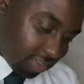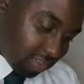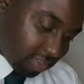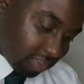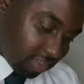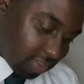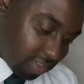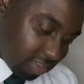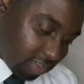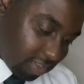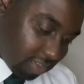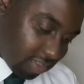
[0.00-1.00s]

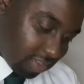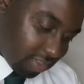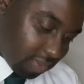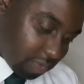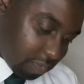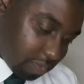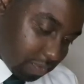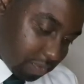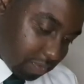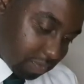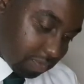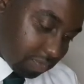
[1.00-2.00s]
Well, I didn't secure a date
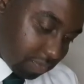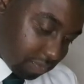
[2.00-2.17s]
today, but